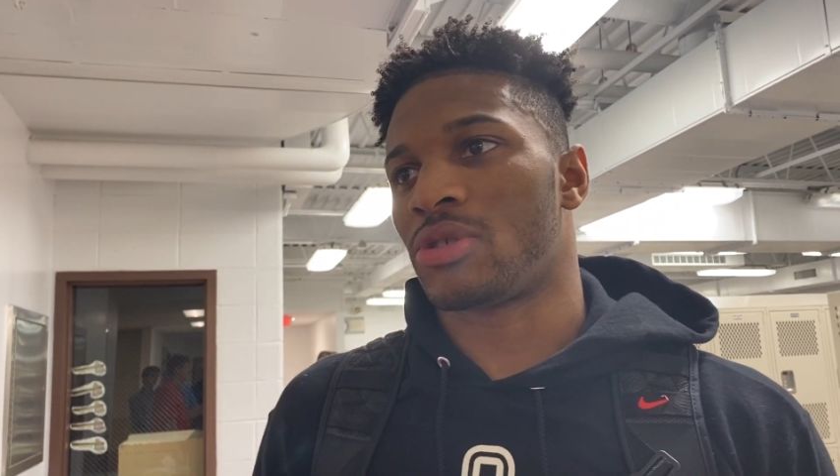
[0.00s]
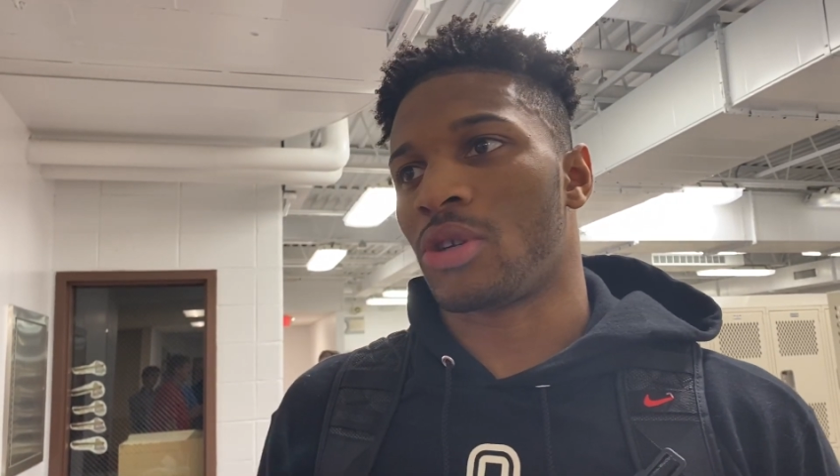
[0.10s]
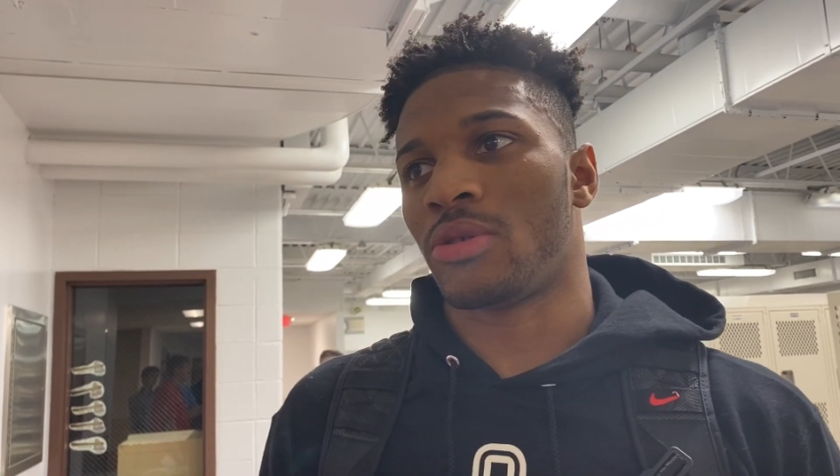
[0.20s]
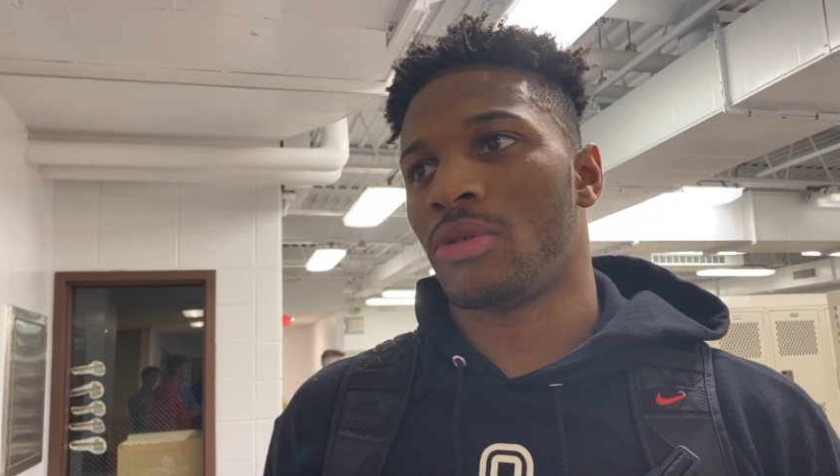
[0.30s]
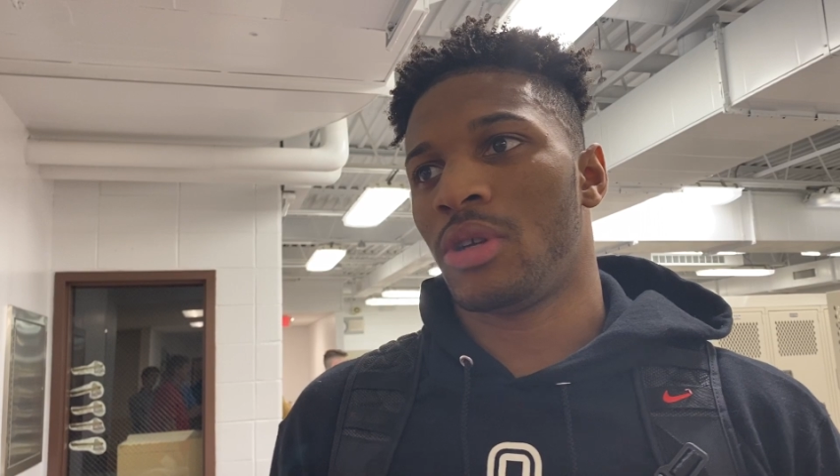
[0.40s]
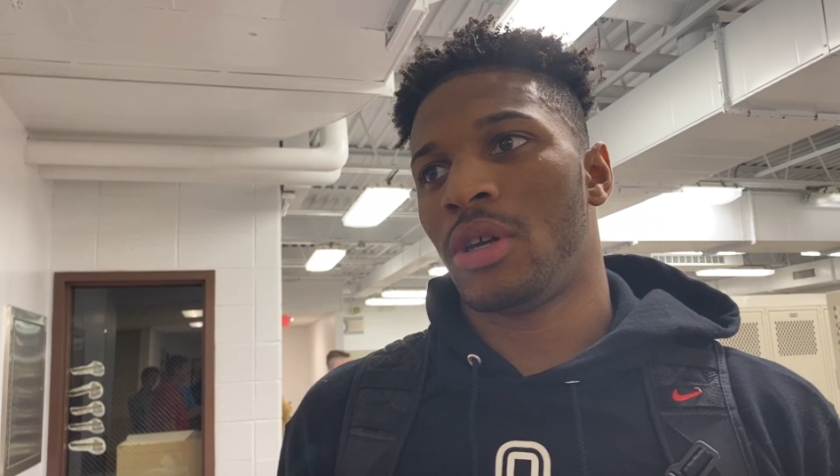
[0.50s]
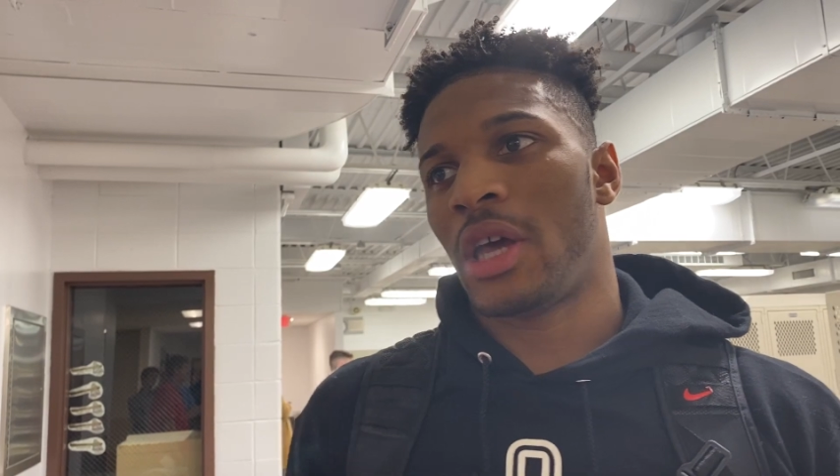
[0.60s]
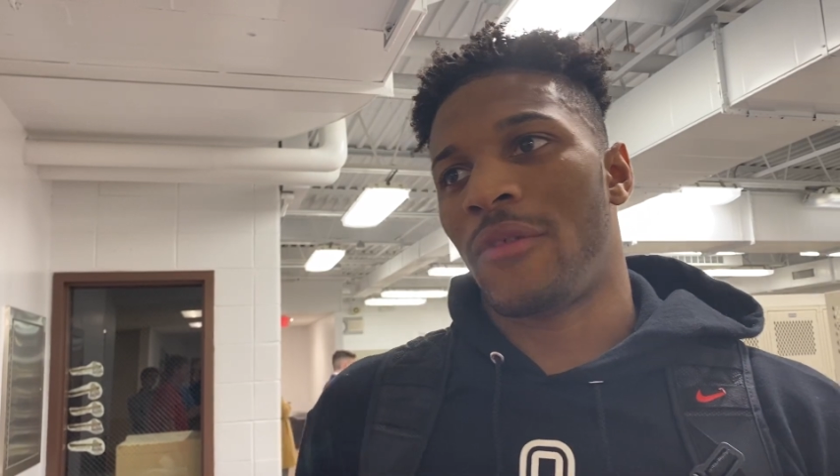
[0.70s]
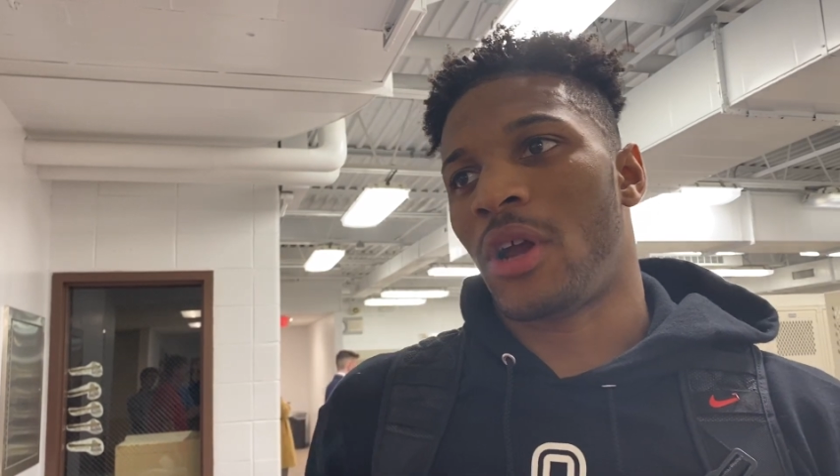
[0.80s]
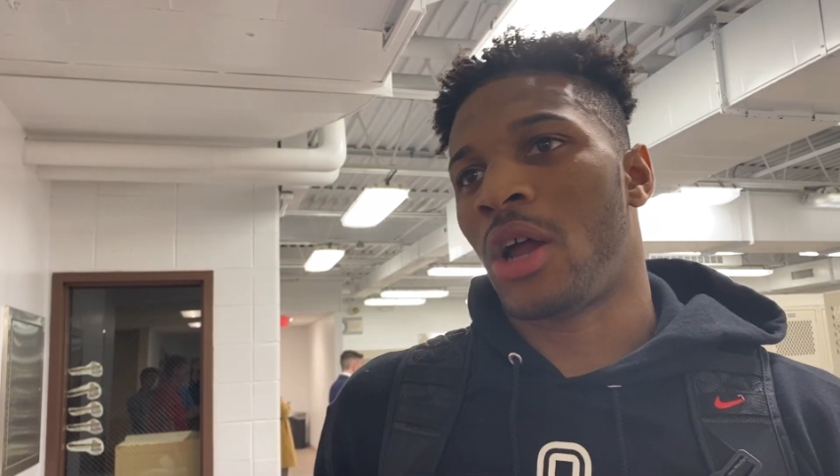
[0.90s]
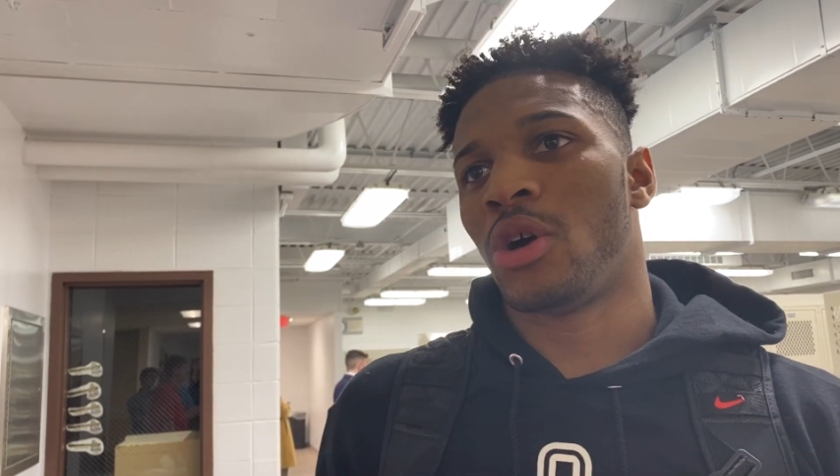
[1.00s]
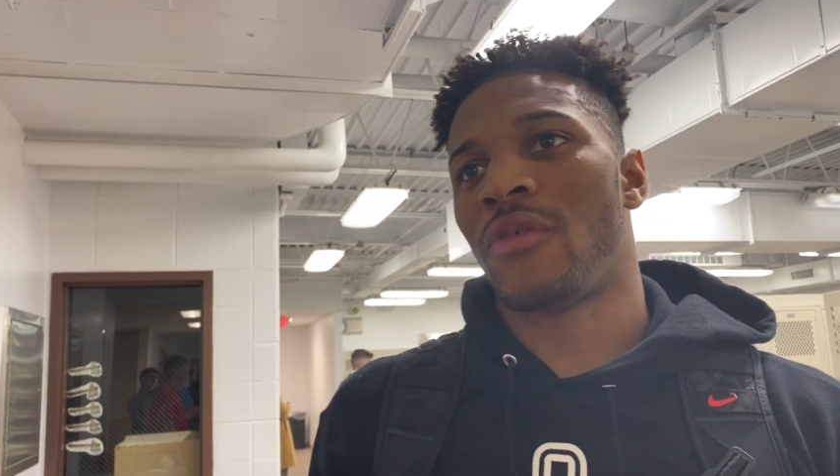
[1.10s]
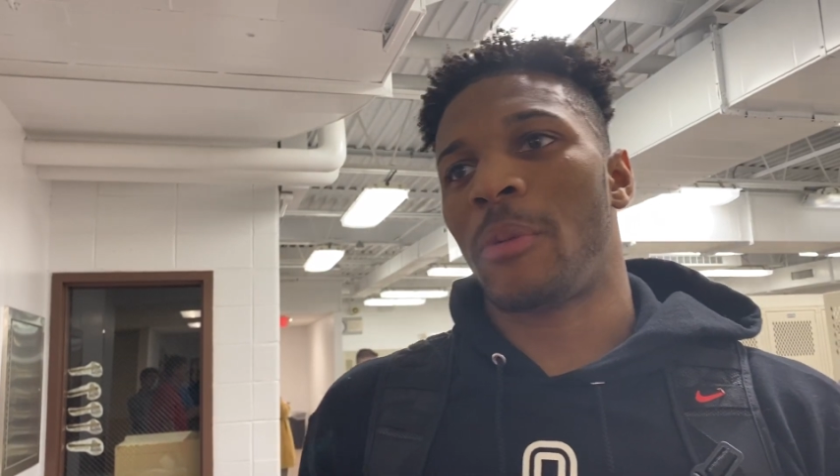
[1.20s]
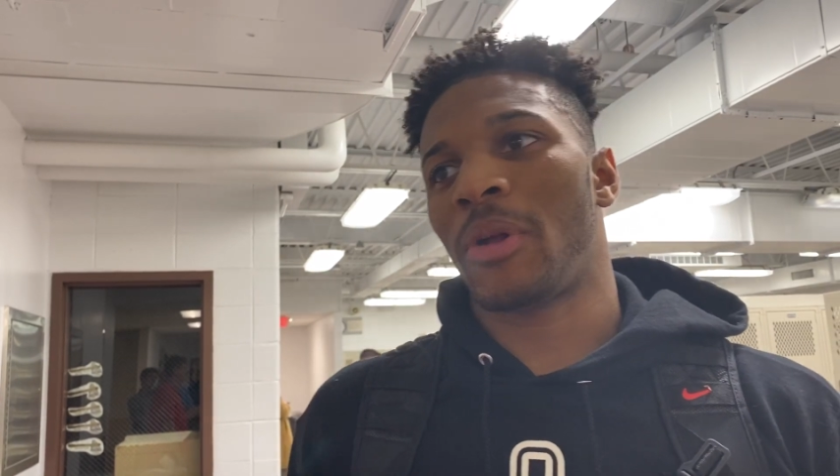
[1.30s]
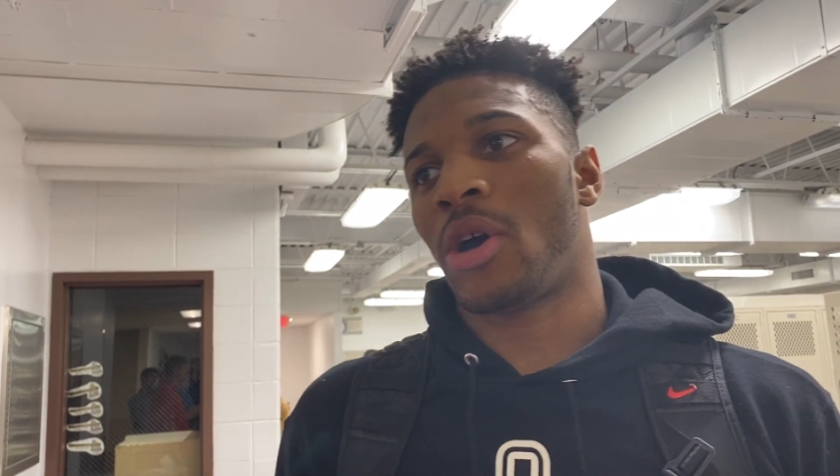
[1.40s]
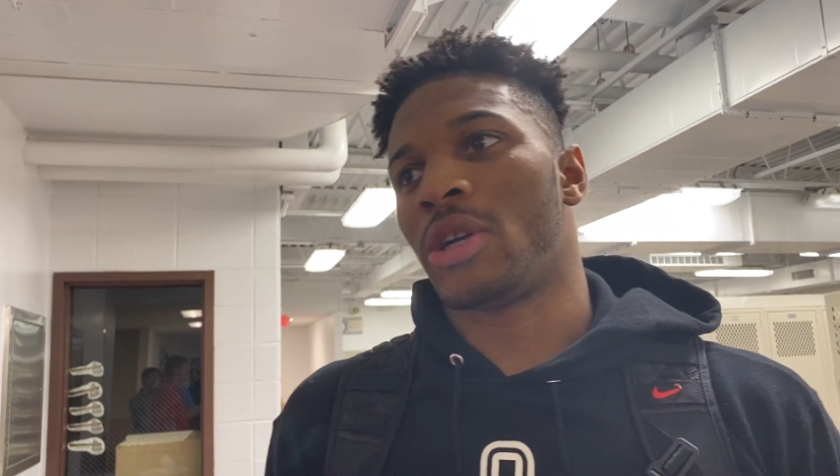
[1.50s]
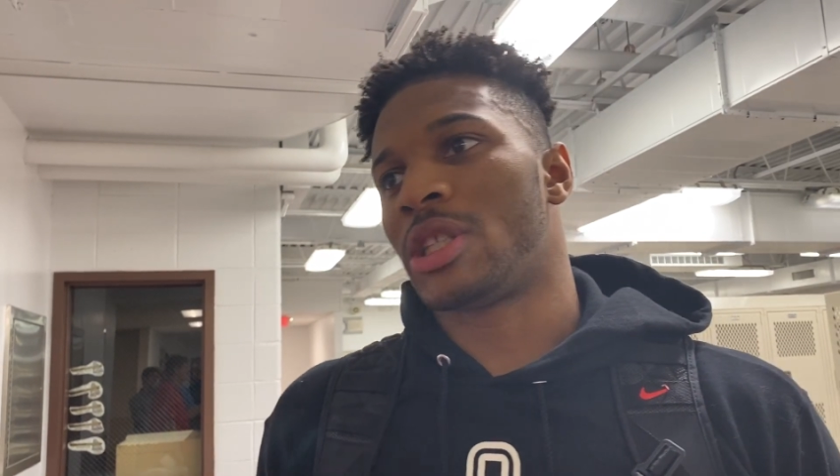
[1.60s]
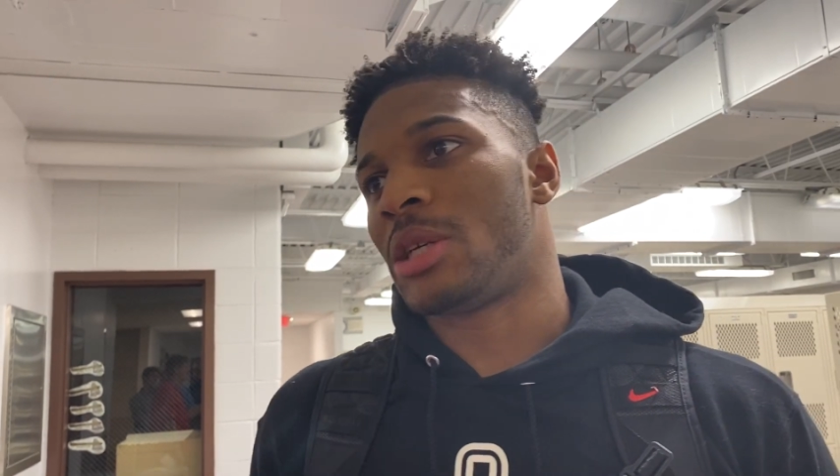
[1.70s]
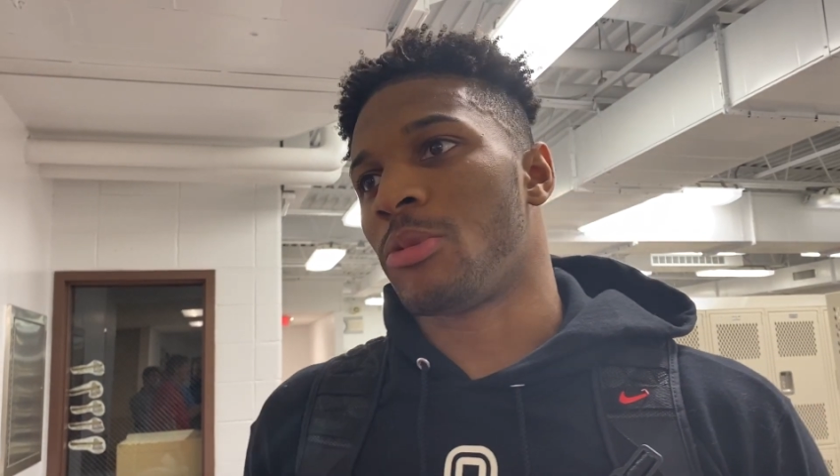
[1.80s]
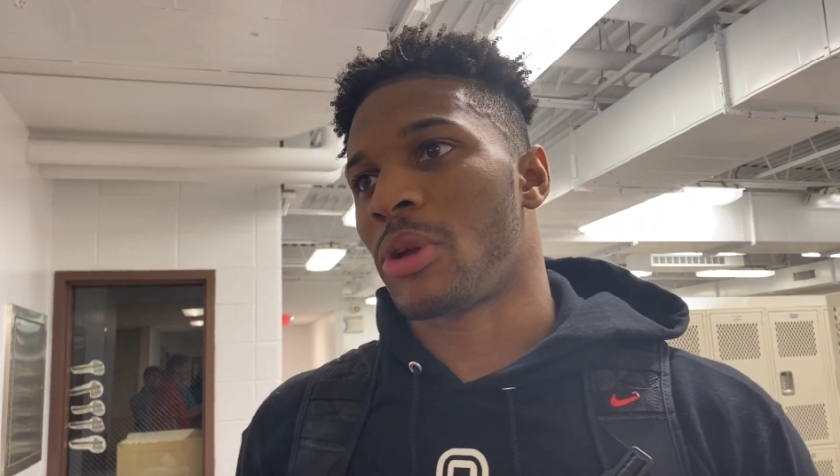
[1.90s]
So if I, I know if I play hard,
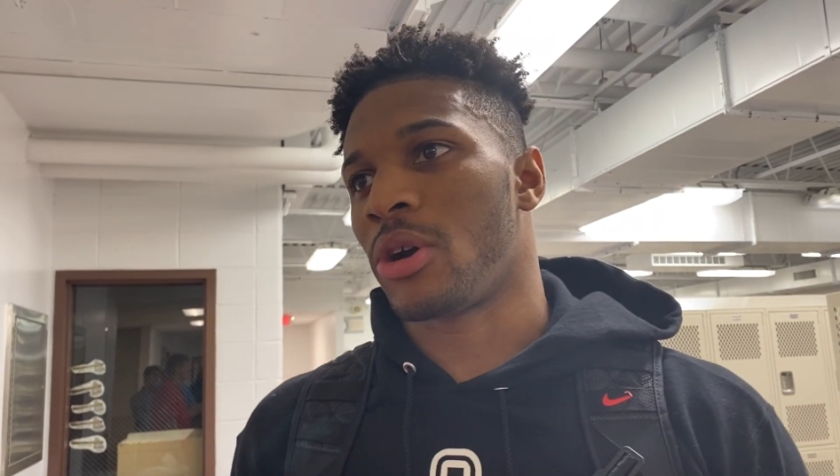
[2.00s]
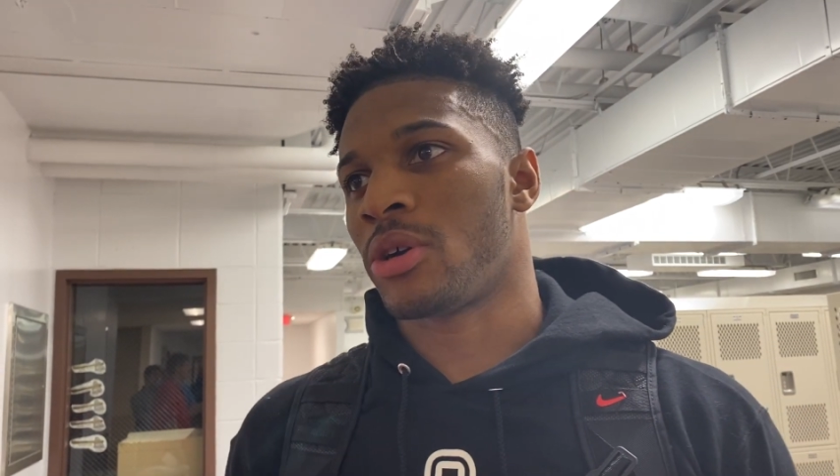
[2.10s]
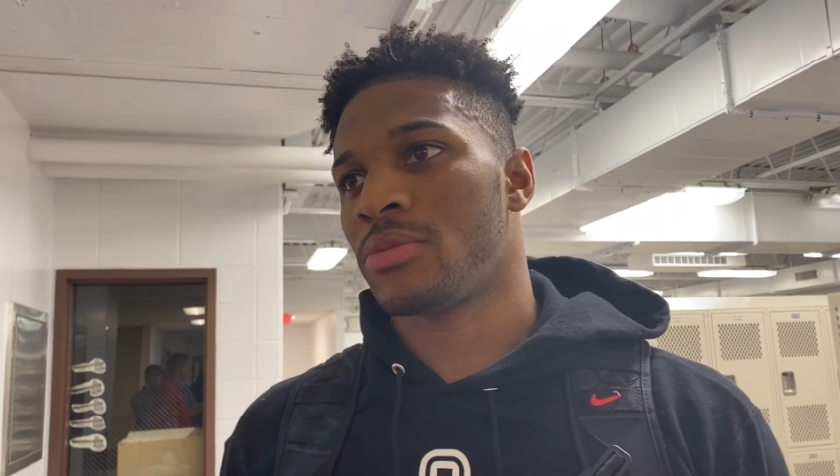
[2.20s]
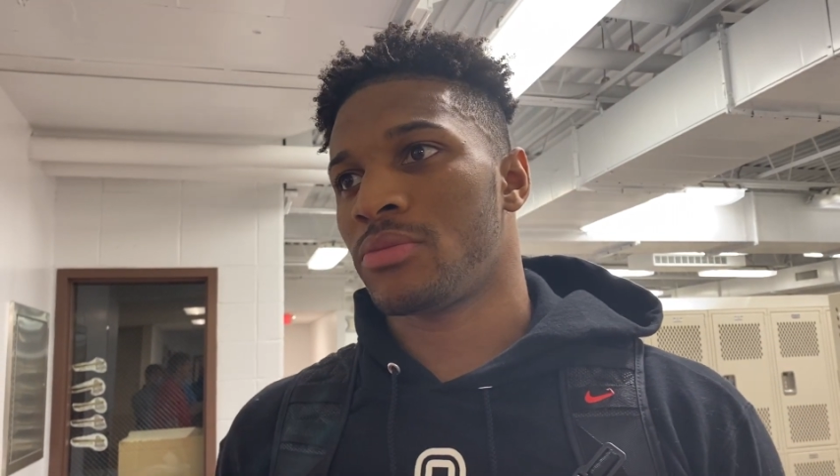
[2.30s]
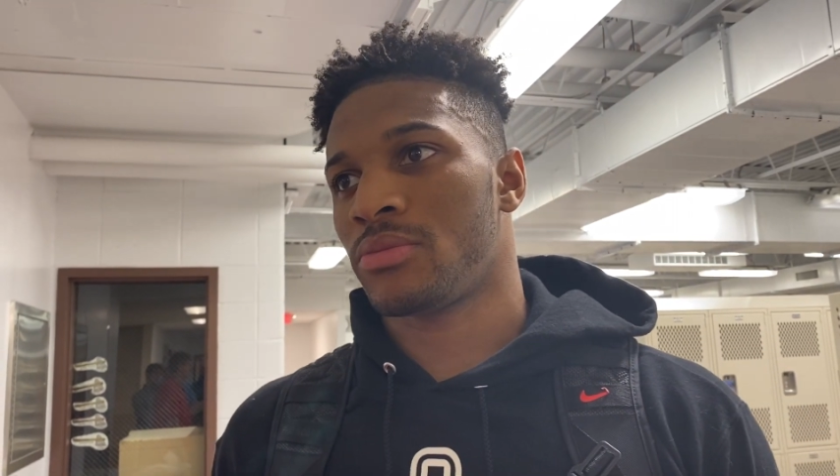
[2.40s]
the team will play hard.